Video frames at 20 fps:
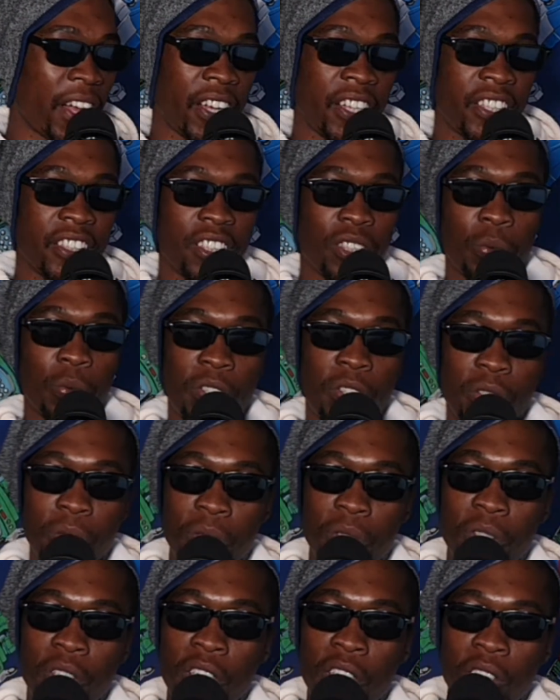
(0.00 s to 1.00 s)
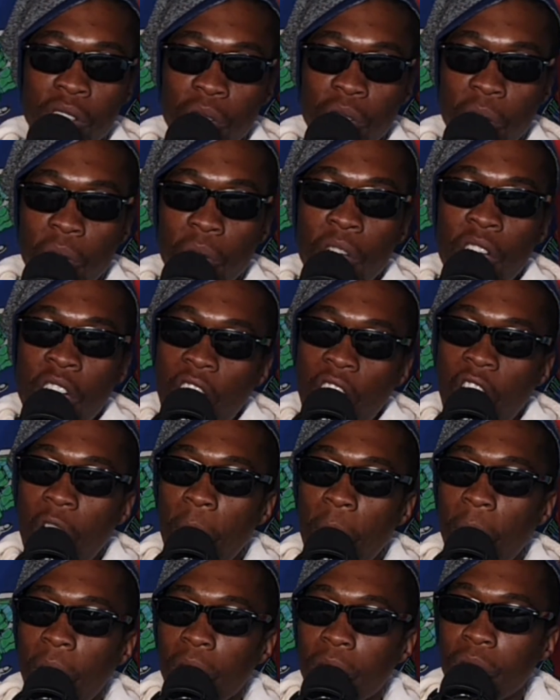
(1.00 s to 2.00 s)
baggages with you. So
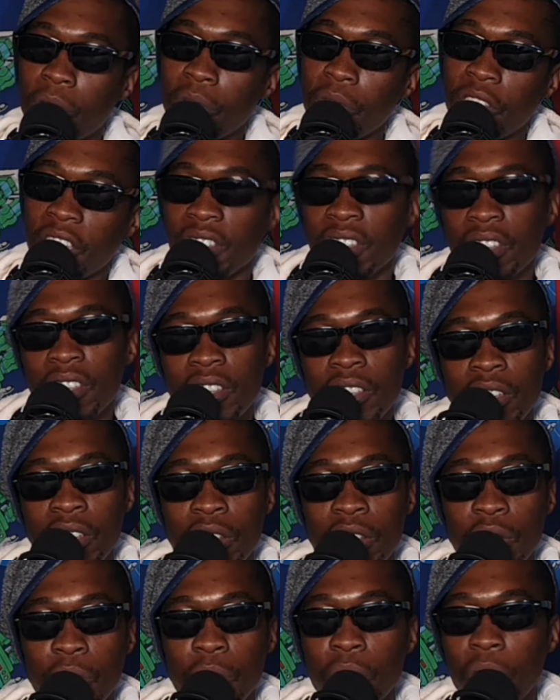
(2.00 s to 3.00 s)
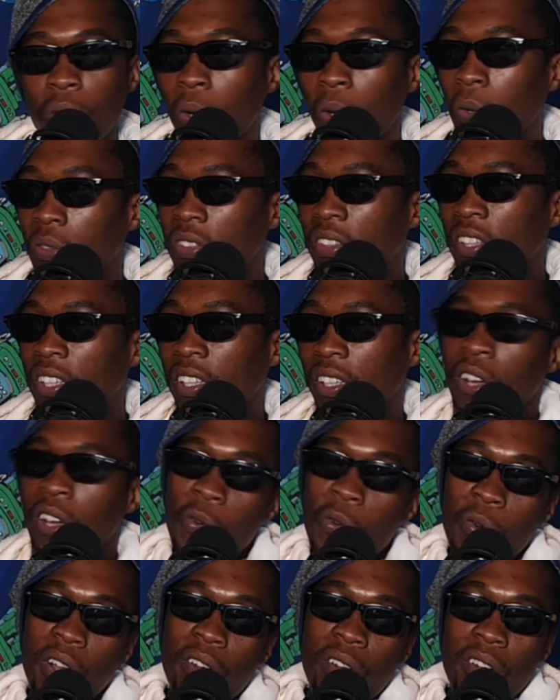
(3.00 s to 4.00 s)
how about you just do your own thing?
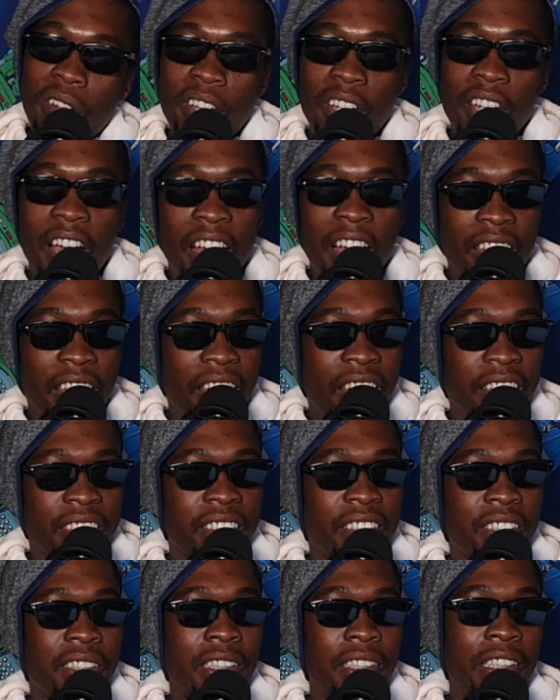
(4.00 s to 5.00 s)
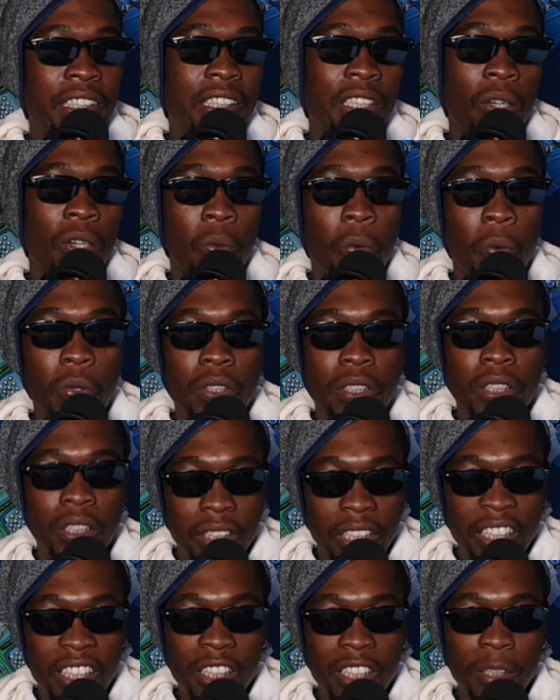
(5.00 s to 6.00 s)
Well, okay, I guess it's a good
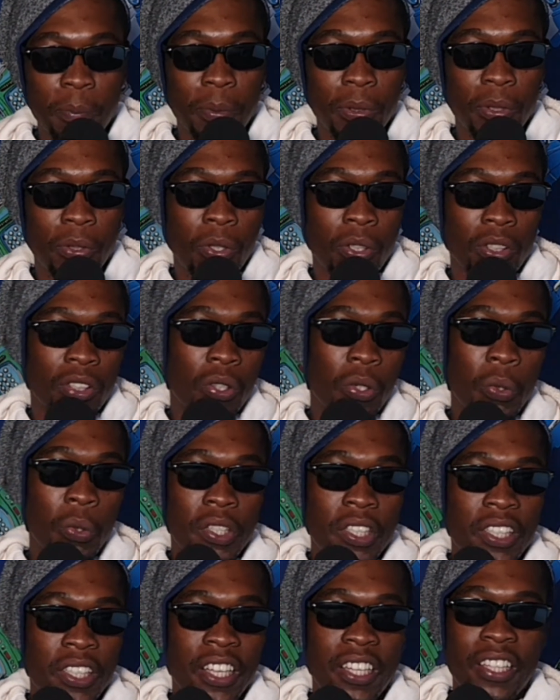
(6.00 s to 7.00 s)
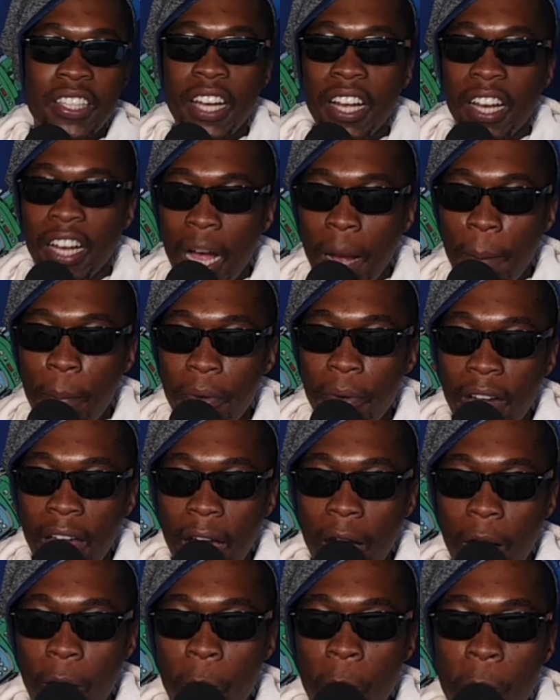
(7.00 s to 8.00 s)
thing because looking at Da Capo
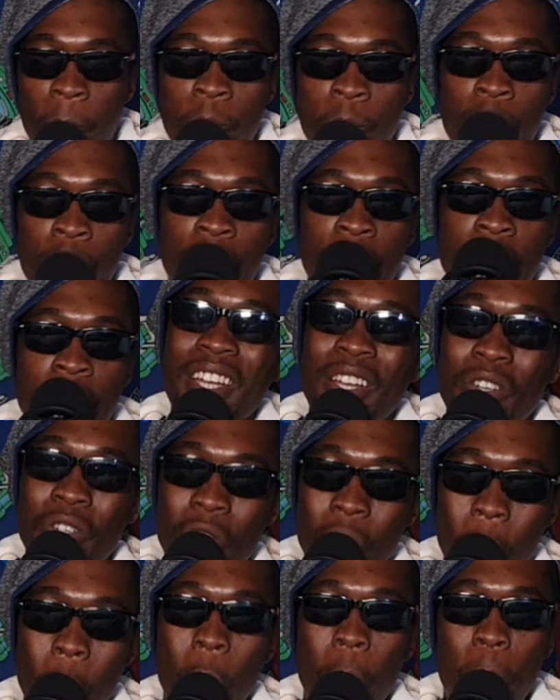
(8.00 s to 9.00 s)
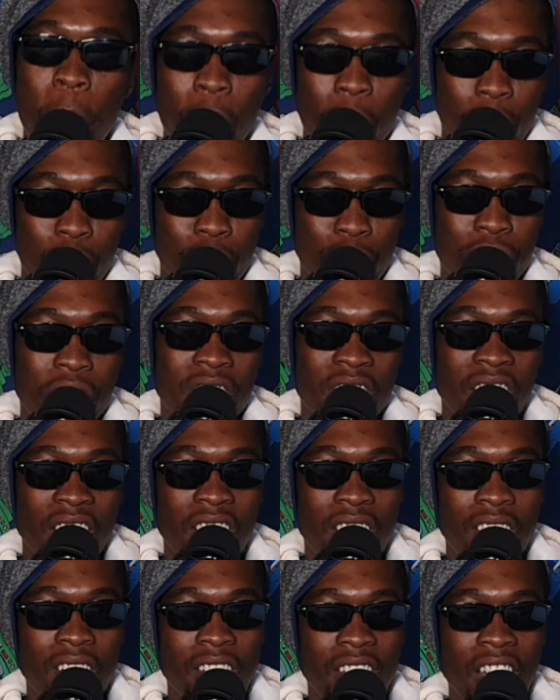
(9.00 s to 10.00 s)
now, he's a dope producer.
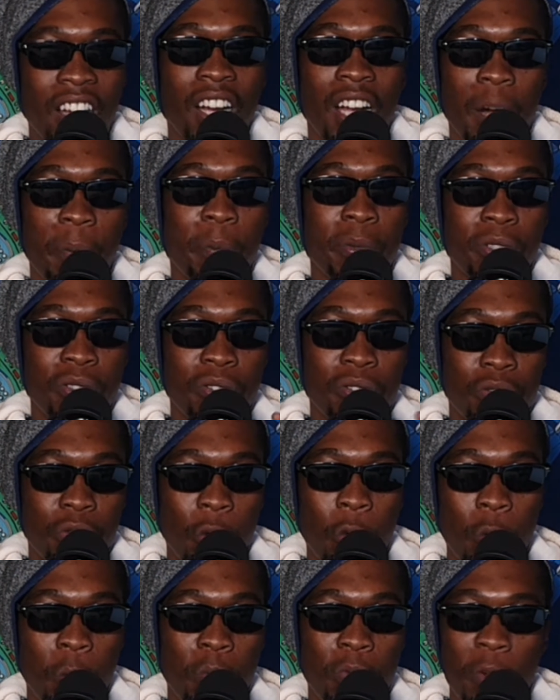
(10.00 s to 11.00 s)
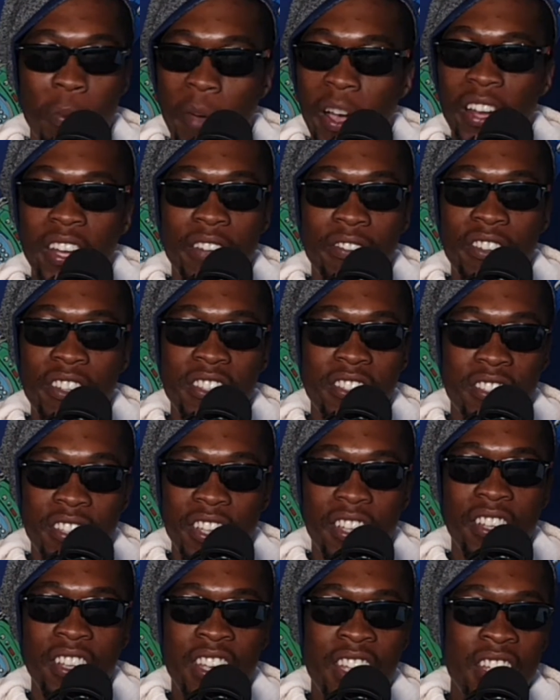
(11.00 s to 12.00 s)
Da Capo is dope. You might even
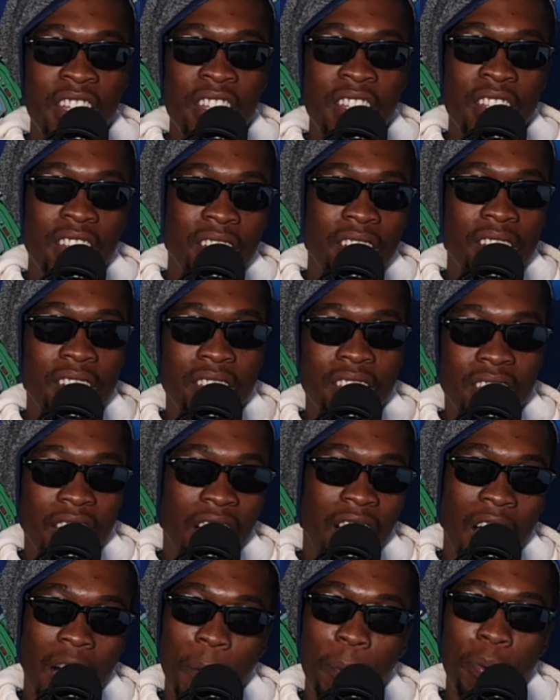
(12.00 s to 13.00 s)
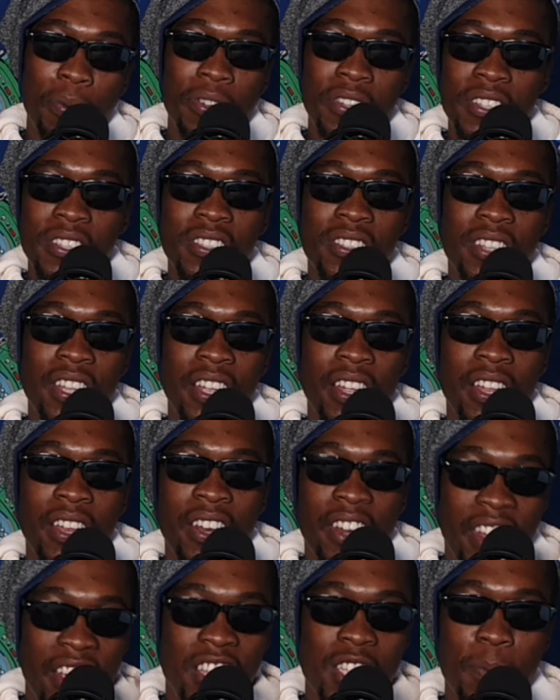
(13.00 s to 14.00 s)
say Da Capo is
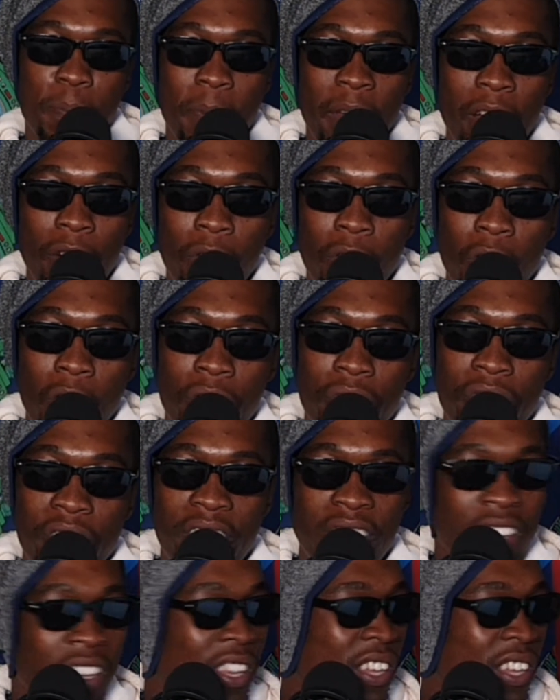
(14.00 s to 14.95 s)
the next Black Coffee.